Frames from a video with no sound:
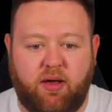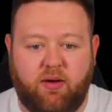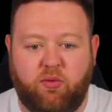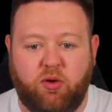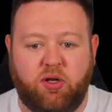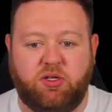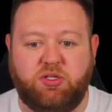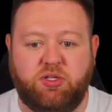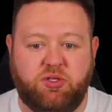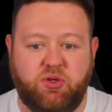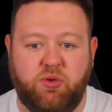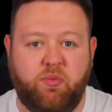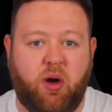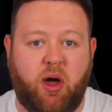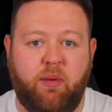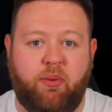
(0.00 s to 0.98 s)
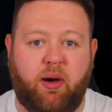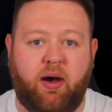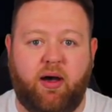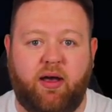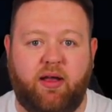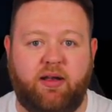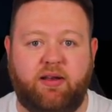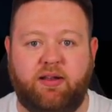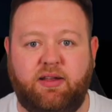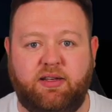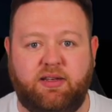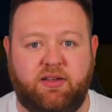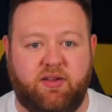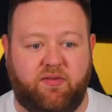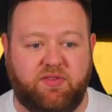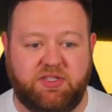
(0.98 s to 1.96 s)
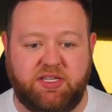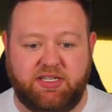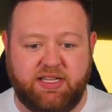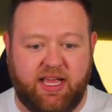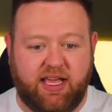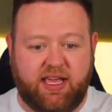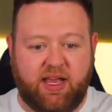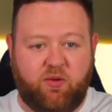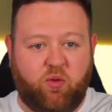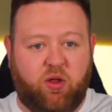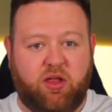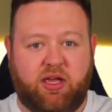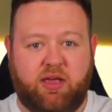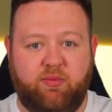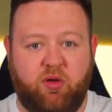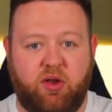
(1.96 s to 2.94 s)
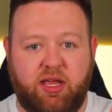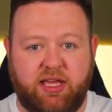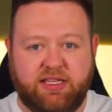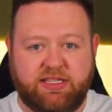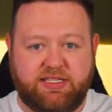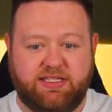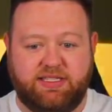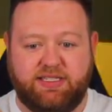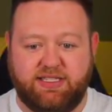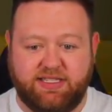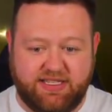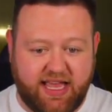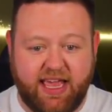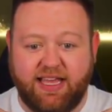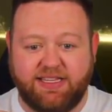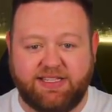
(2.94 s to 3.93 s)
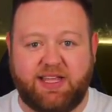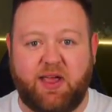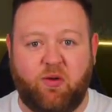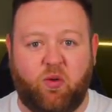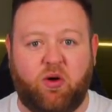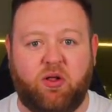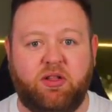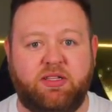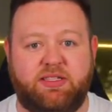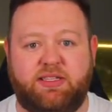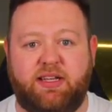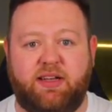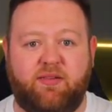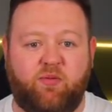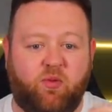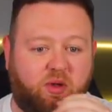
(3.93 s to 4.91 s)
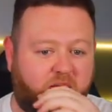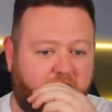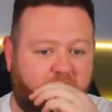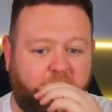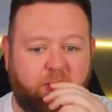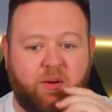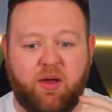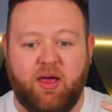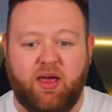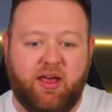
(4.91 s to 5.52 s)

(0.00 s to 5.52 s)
I wanted to do my part and, and, obviously take in what the community says they want and, you know,